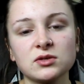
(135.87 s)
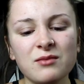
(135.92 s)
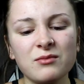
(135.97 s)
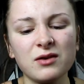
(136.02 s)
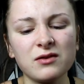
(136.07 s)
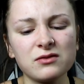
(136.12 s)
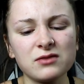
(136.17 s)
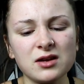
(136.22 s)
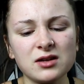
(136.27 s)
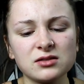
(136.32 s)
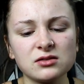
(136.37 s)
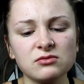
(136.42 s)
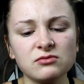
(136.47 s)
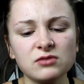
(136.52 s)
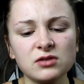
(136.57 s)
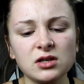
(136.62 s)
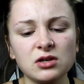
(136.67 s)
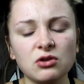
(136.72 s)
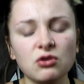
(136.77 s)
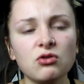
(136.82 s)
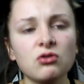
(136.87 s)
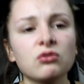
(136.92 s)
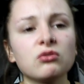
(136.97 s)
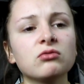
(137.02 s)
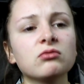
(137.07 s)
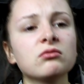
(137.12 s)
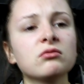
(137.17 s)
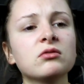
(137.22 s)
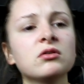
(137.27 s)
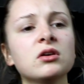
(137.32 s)
Other than that, I don't really know
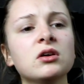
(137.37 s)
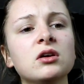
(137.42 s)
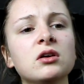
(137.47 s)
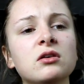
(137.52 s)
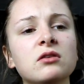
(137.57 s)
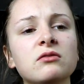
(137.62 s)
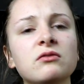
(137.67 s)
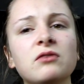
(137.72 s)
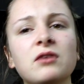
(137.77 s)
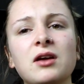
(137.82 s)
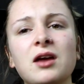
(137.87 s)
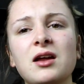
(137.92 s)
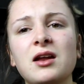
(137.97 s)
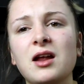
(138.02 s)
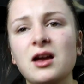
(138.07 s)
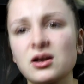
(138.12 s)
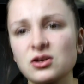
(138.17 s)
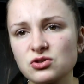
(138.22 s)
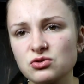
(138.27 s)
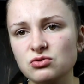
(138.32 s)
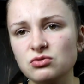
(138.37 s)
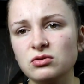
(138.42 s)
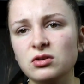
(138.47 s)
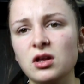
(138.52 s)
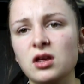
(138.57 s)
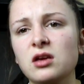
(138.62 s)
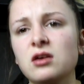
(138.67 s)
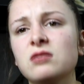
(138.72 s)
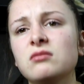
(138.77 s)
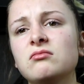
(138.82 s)
like an actual
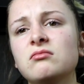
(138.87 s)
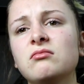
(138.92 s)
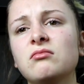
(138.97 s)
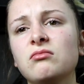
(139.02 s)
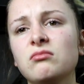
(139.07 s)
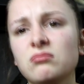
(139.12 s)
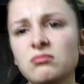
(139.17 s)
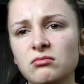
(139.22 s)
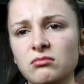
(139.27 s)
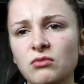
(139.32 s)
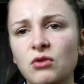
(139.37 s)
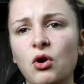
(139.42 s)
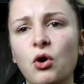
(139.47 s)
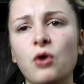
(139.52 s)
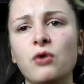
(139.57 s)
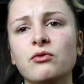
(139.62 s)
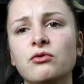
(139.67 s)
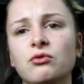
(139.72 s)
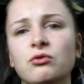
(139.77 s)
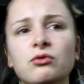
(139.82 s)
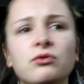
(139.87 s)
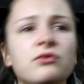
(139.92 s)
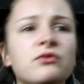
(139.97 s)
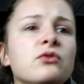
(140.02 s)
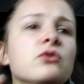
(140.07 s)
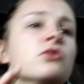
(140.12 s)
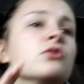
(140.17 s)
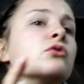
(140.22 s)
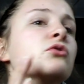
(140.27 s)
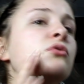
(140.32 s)
like overall
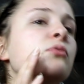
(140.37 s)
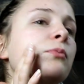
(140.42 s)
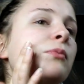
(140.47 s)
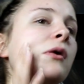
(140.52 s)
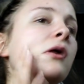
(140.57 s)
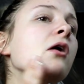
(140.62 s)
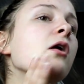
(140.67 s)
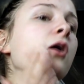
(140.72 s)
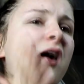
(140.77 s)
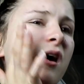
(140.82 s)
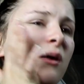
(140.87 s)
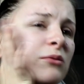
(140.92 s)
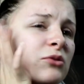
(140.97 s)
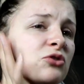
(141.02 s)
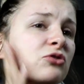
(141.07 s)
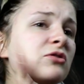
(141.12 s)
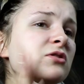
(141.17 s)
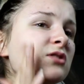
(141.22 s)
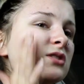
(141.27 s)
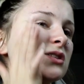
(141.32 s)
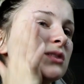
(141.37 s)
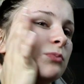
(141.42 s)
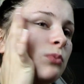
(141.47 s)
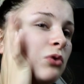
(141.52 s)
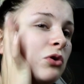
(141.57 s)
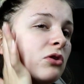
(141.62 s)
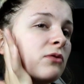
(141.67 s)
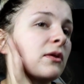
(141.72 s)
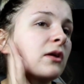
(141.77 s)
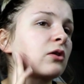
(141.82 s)
food, but I'm sorry to
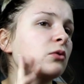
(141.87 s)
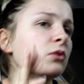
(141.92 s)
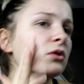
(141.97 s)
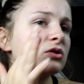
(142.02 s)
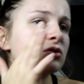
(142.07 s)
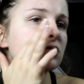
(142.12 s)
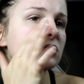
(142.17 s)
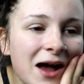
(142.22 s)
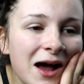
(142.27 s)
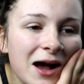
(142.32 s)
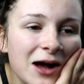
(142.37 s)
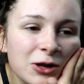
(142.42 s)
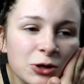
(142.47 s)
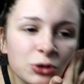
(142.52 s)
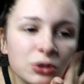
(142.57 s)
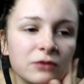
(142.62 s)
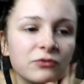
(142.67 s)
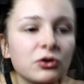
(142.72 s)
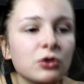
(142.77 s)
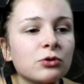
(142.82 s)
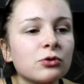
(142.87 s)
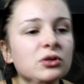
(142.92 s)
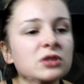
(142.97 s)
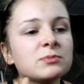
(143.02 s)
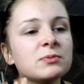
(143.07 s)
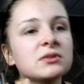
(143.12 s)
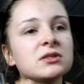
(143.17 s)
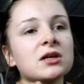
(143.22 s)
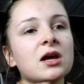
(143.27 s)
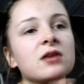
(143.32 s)
disappoint on that question. How long have you and Liz
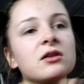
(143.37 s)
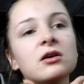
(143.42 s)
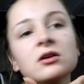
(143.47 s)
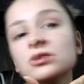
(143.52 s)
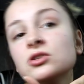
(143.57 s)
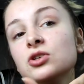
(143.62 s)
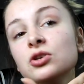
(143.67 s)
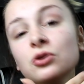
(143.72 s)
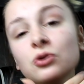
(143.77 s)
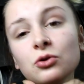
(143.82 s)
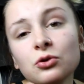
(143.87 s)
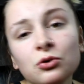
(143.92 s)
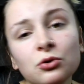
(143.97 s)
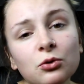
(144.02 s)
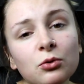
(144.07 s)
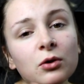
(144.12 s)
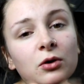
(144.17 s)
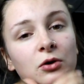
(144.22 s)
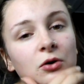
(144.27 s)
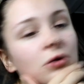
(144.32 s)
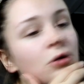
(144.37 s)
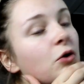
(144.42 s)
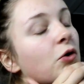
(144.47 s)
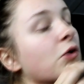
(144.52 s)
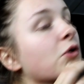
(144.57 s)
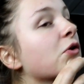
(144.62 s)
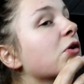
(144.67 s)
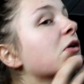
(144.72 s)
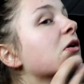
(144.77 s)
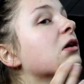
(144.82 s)
been together? Too
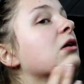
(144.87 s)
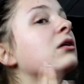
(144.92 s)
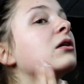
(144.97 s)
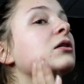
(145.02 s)
long.